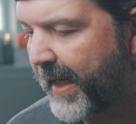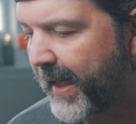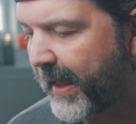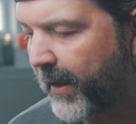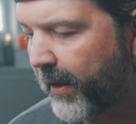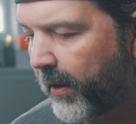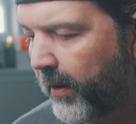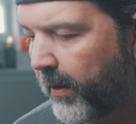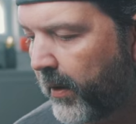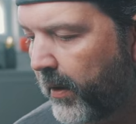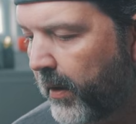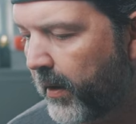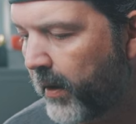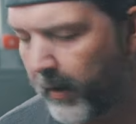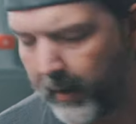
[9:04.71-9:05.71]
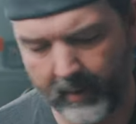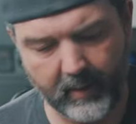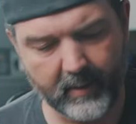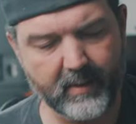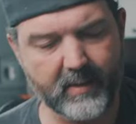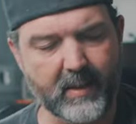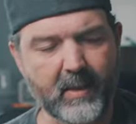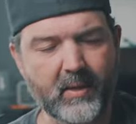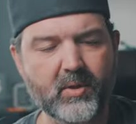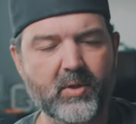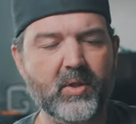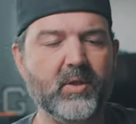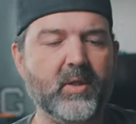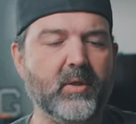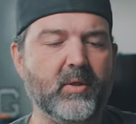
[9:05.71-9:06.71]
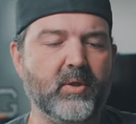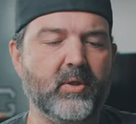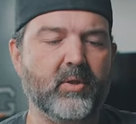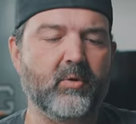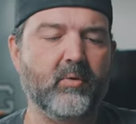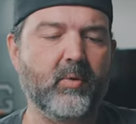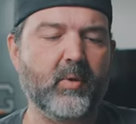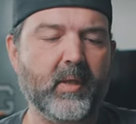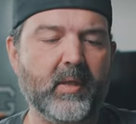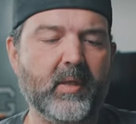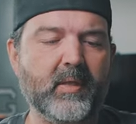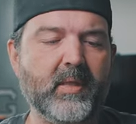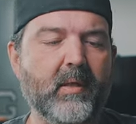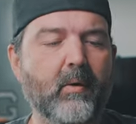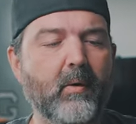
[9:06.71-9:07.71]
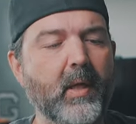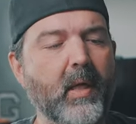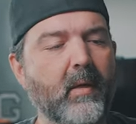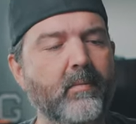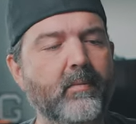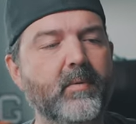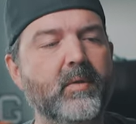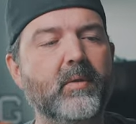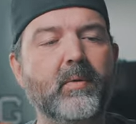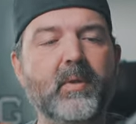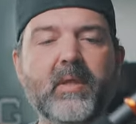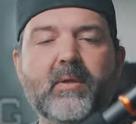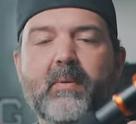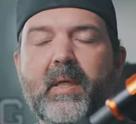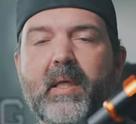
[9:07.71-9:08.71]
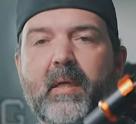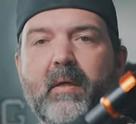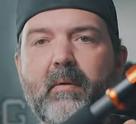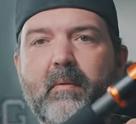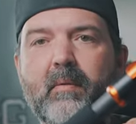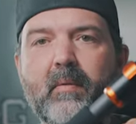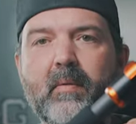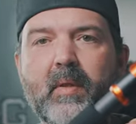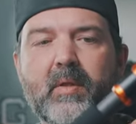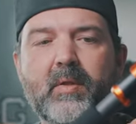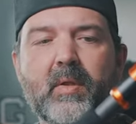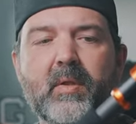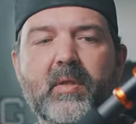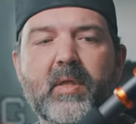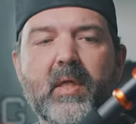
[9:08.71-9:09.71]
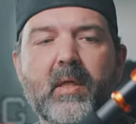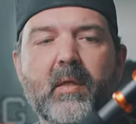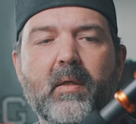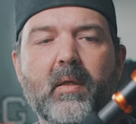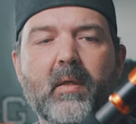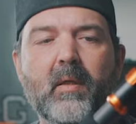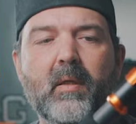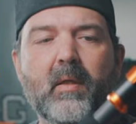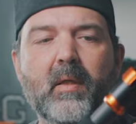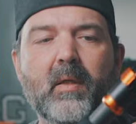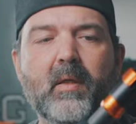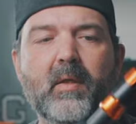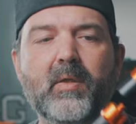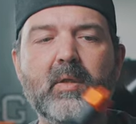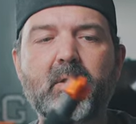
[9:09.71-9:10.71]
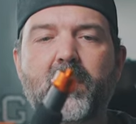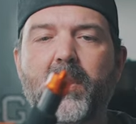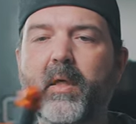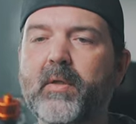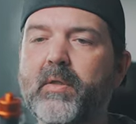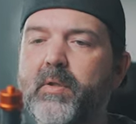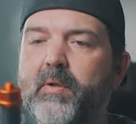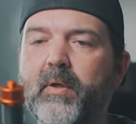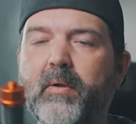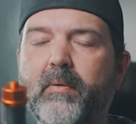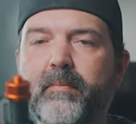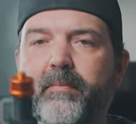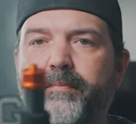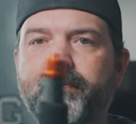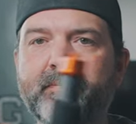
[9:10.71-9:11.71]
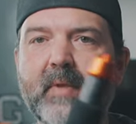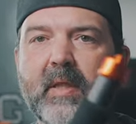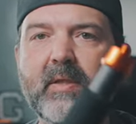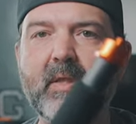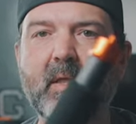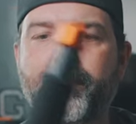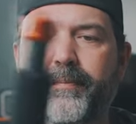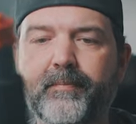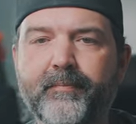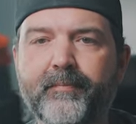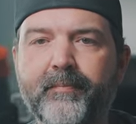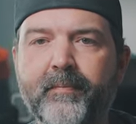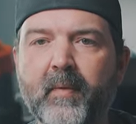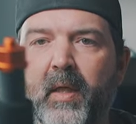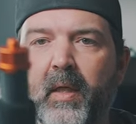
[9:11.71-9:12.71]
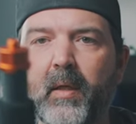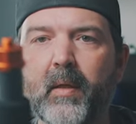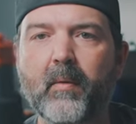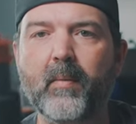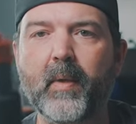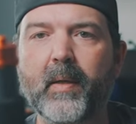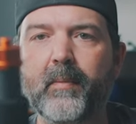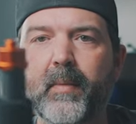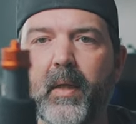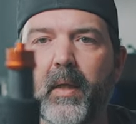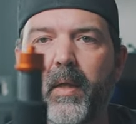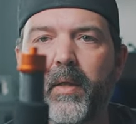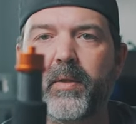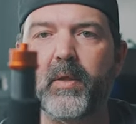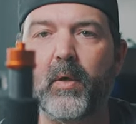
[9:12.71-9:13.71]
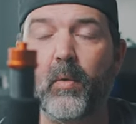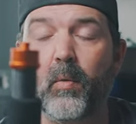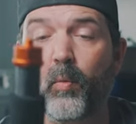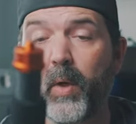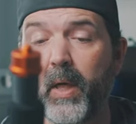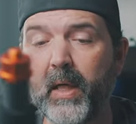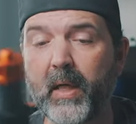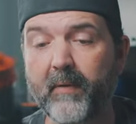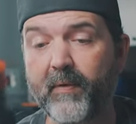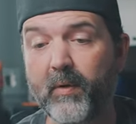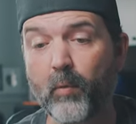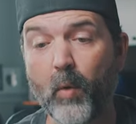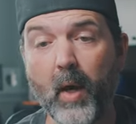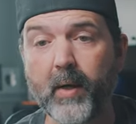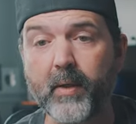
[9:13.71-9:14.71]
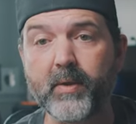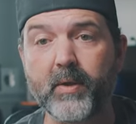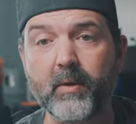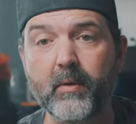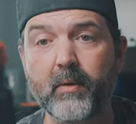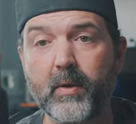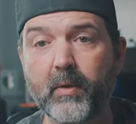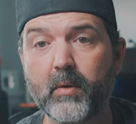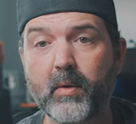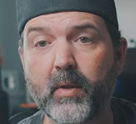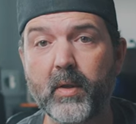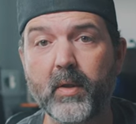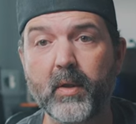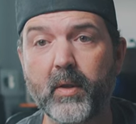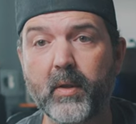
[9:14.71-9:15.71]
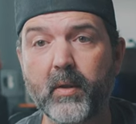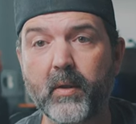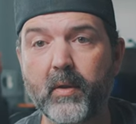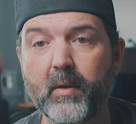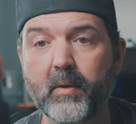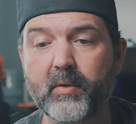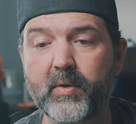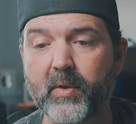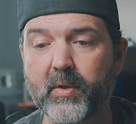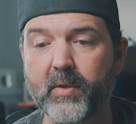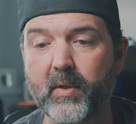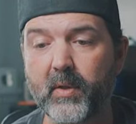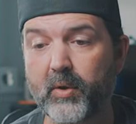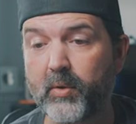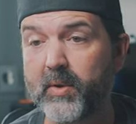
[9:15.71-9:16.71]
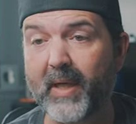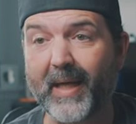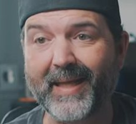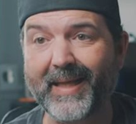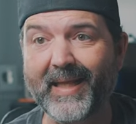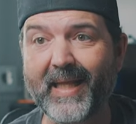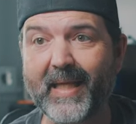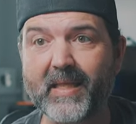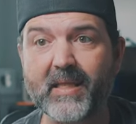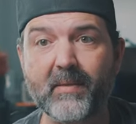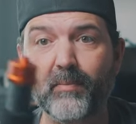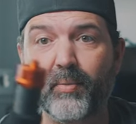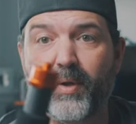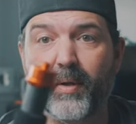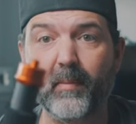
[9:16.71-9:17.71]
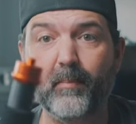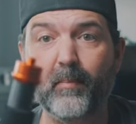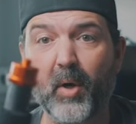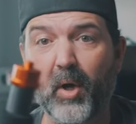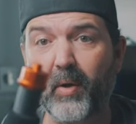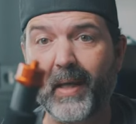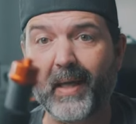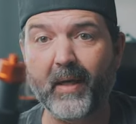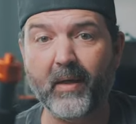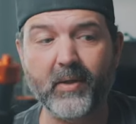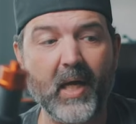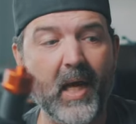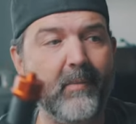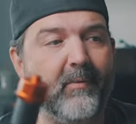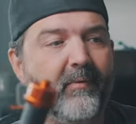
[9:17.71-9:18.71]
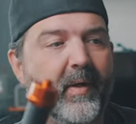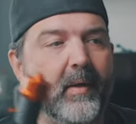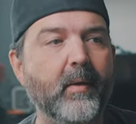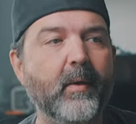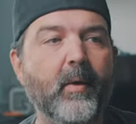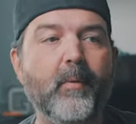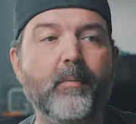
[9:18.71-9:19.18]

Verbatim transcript: here, it says just unscrew it. Is that? Oh yeah. So this one here, as you can see, you just unscrew. That's it, right? So really, if you wanted to, you could just use it like this and put a ball head on top of it,